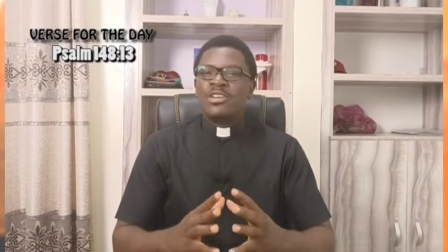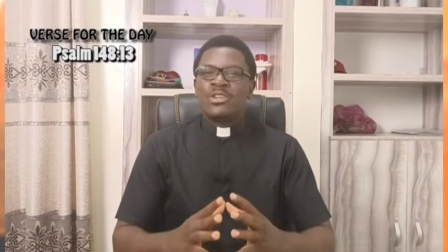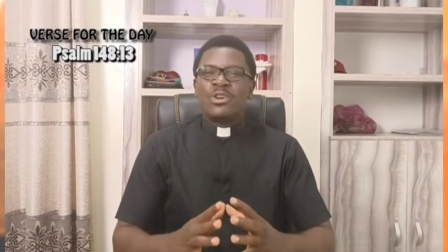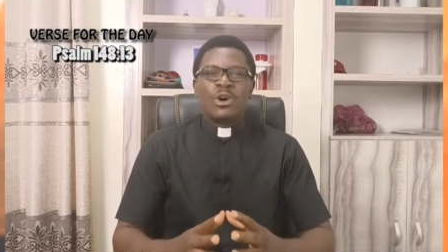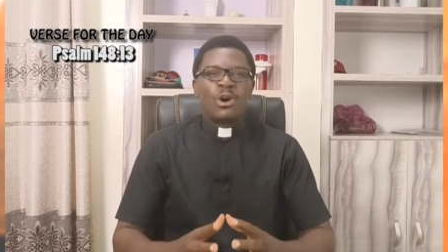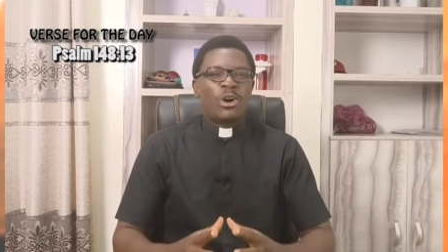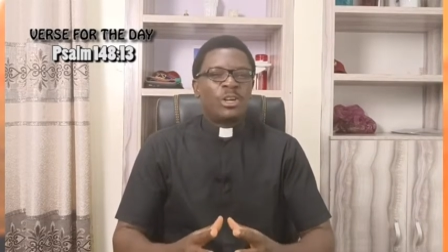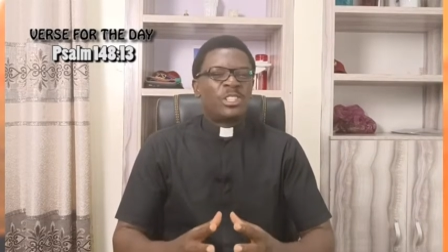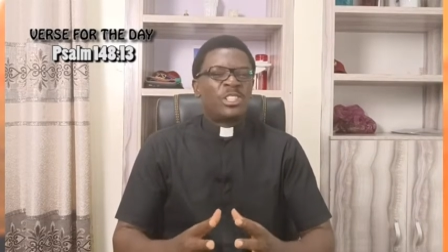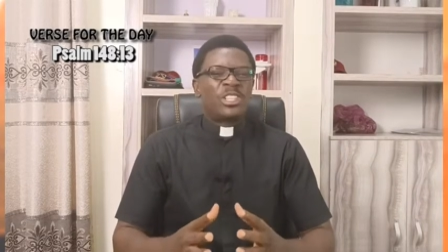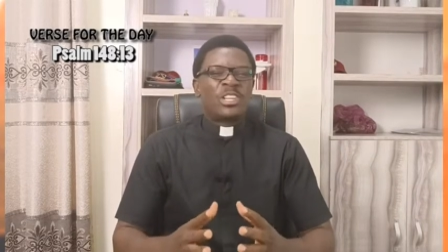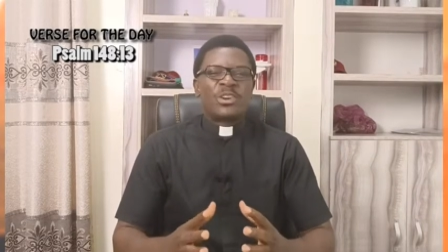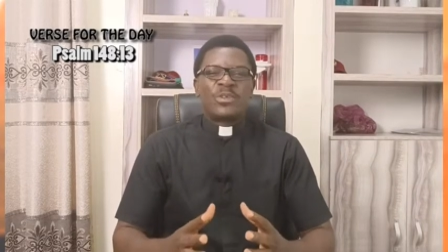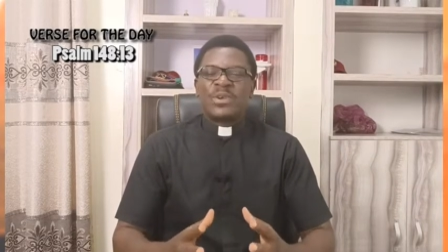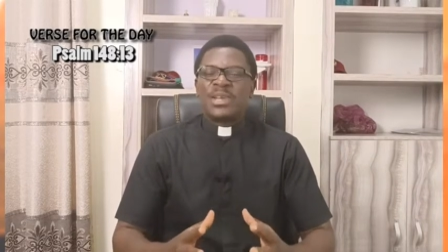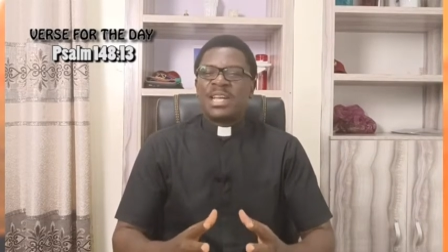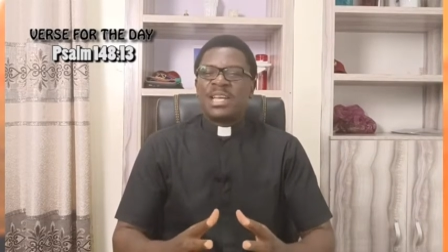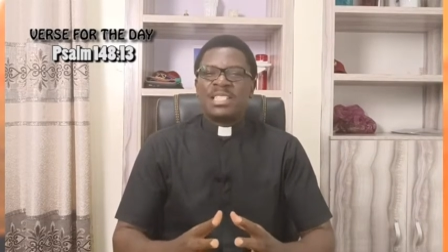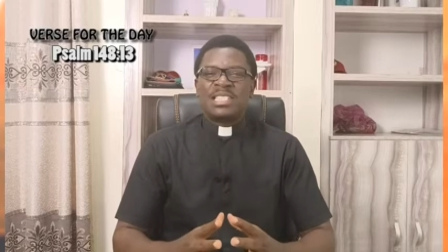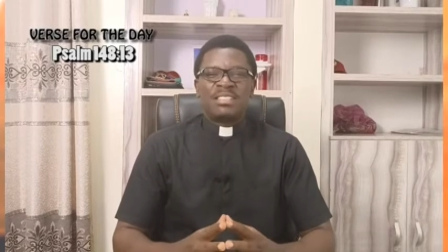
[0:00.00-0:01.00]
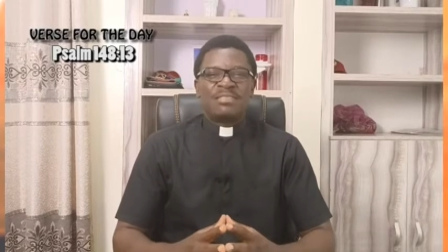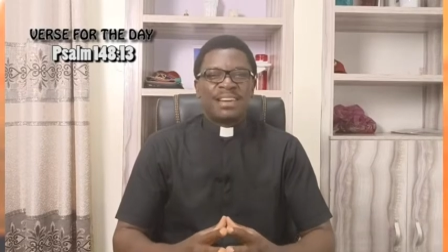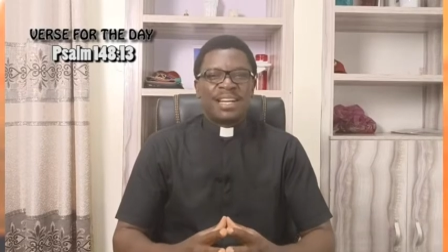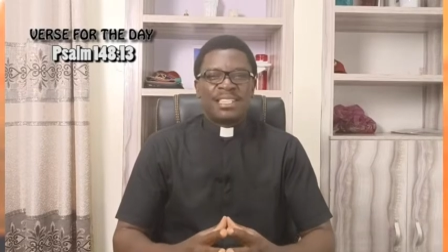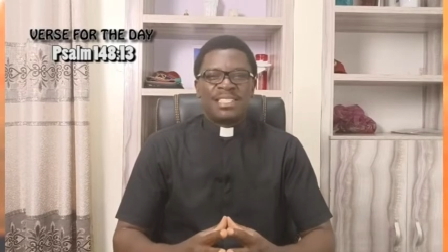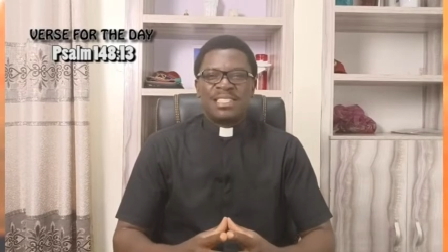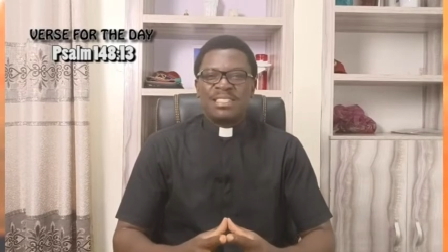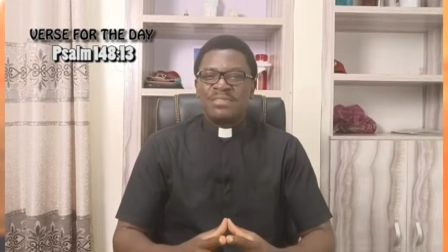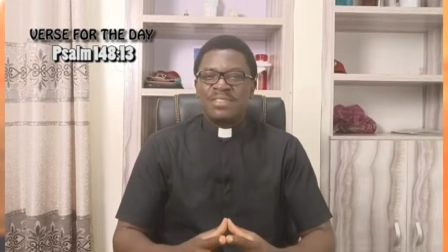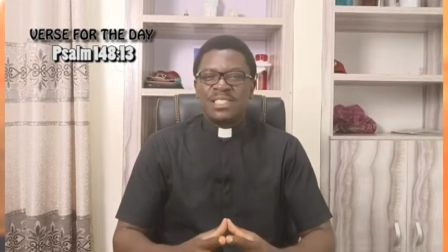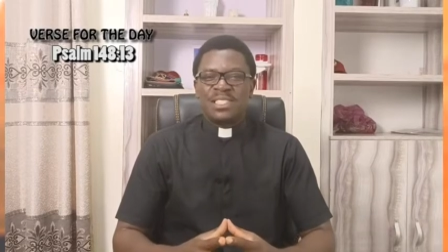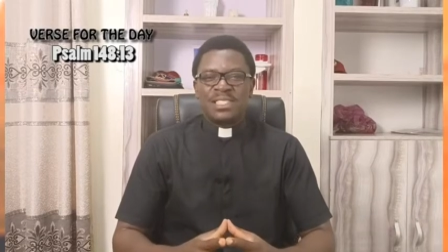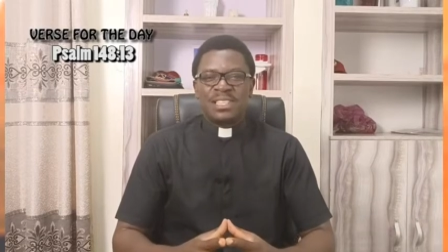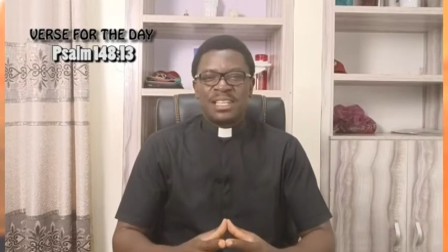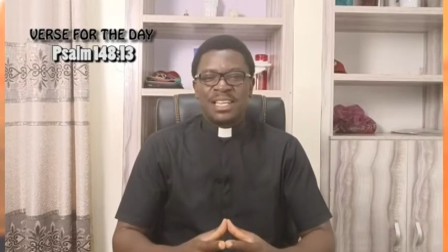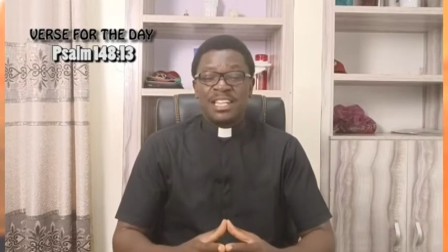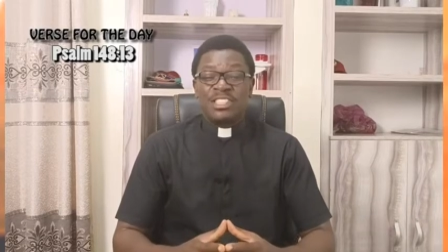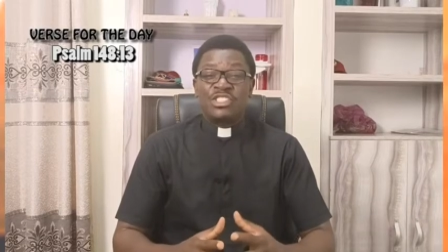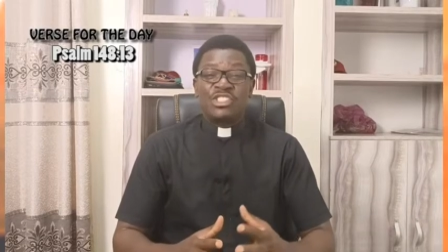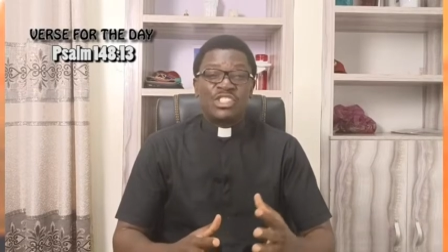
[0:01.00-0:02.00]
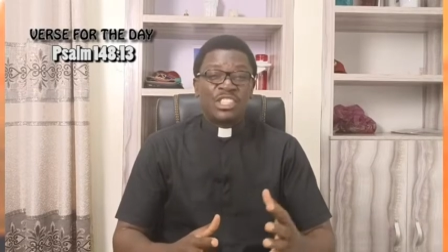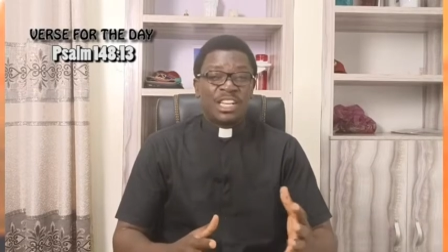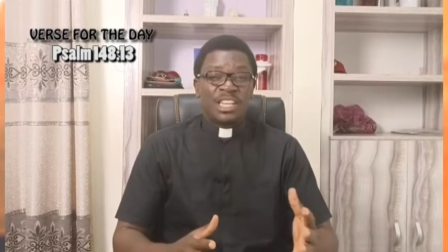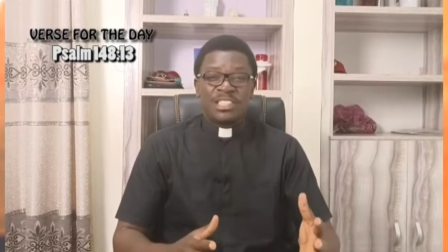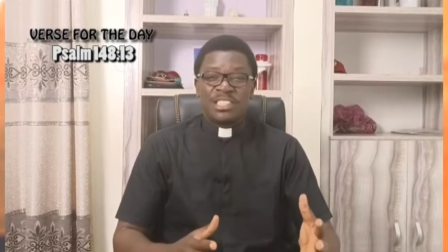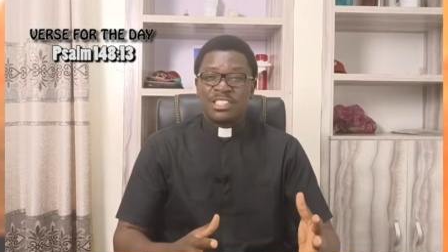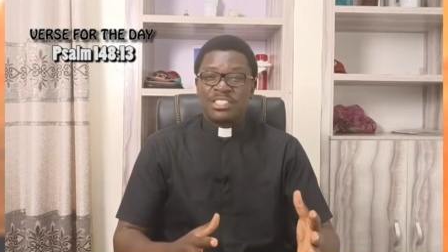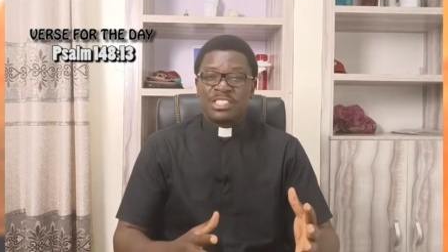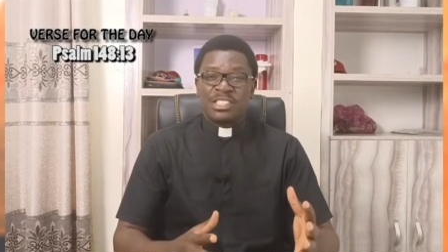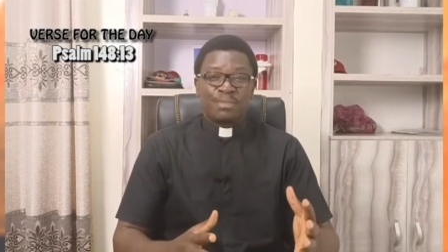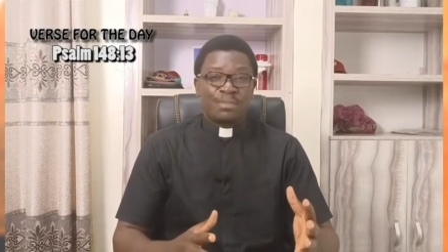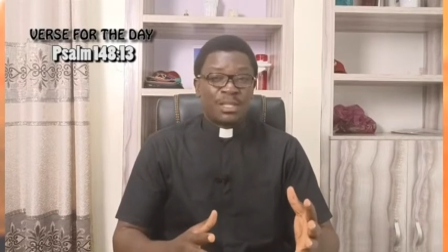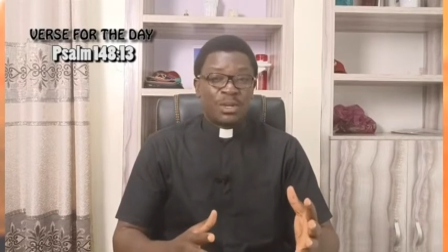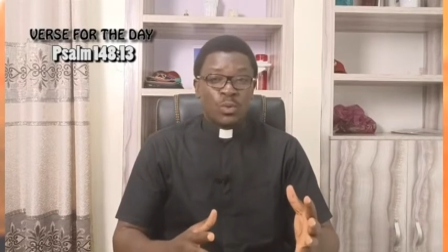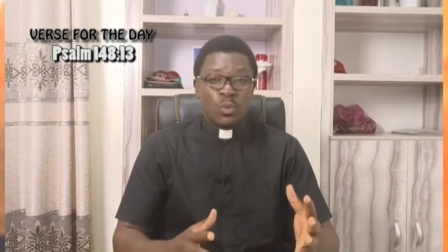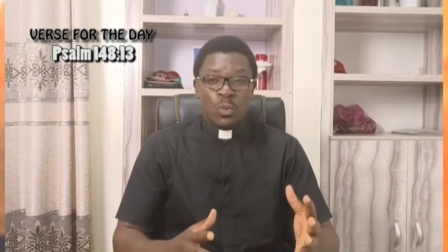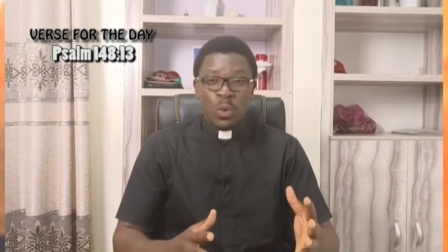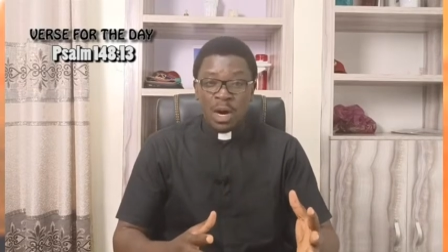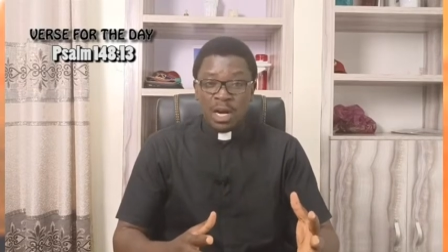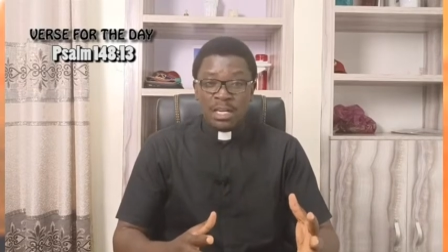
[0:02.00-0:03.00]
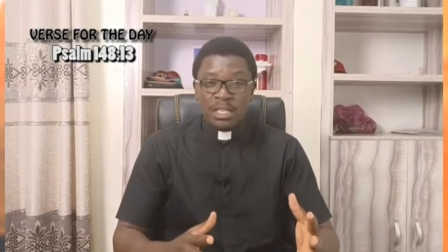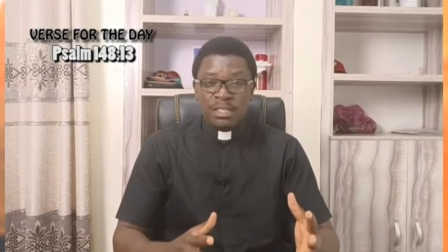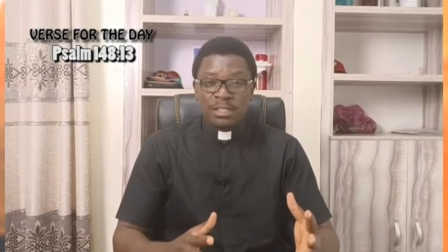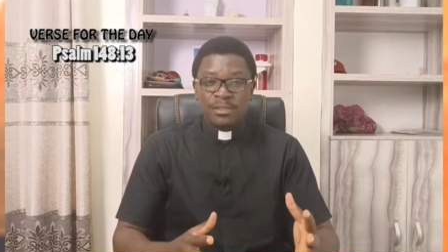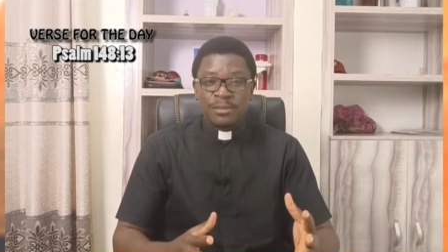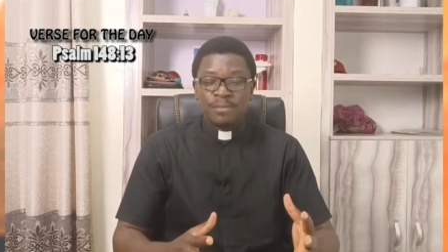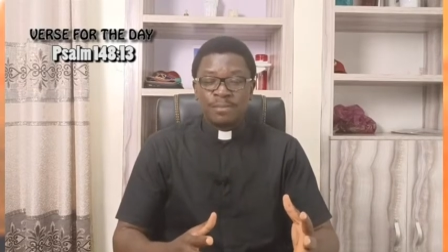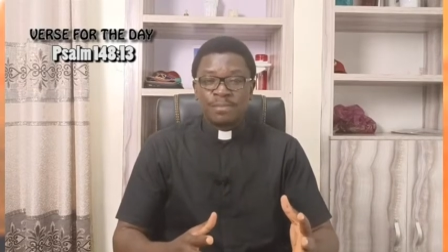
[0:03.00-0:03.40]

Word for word: God's creative activity in Genesis chapter 1.